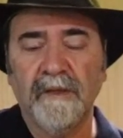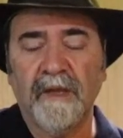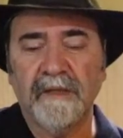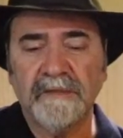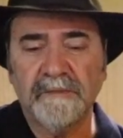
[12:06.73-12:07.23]

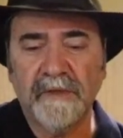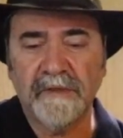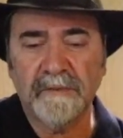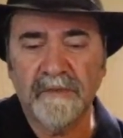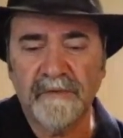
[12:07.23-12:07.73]
Okay, let's play
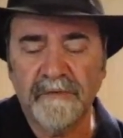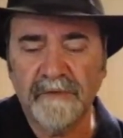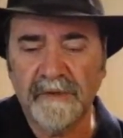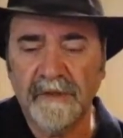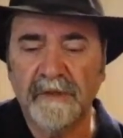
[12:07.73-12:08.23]
number
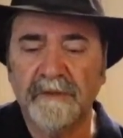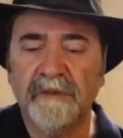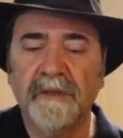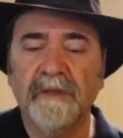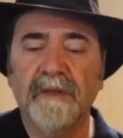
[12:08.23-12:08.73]
15.
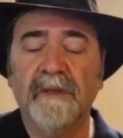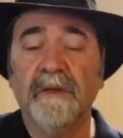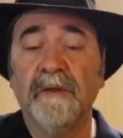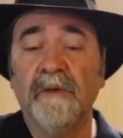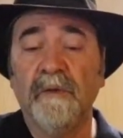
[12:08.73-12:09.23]

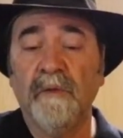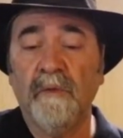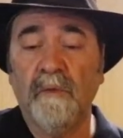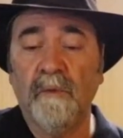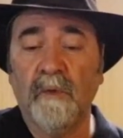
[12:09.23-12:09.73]

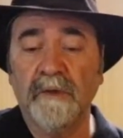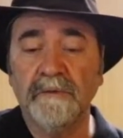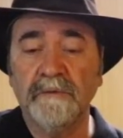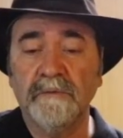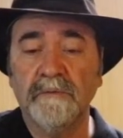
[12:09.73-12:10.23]
1,
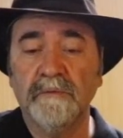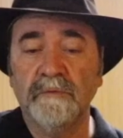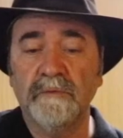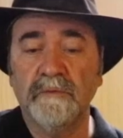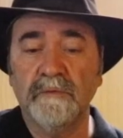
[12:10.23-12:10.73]

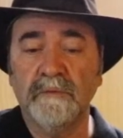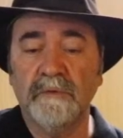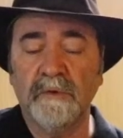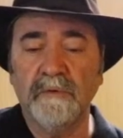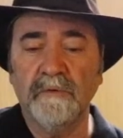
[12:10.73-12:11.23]

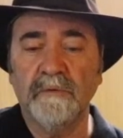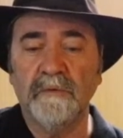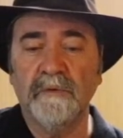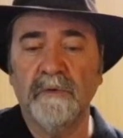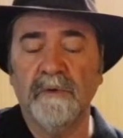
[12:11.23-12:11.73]
2,
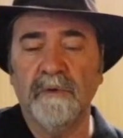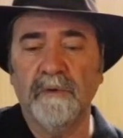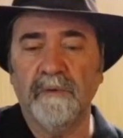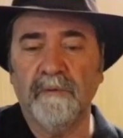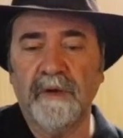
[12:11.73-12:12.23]

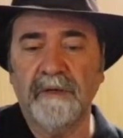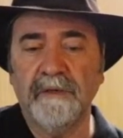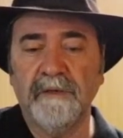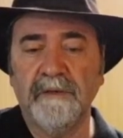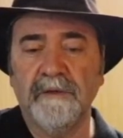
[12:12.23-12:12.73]

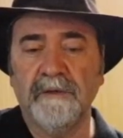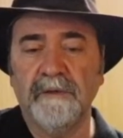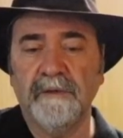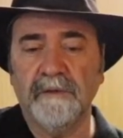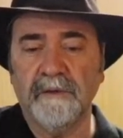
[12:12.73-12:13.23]
ready,
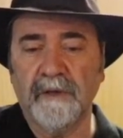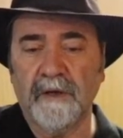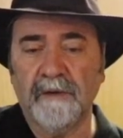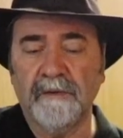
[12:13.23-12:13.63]
go.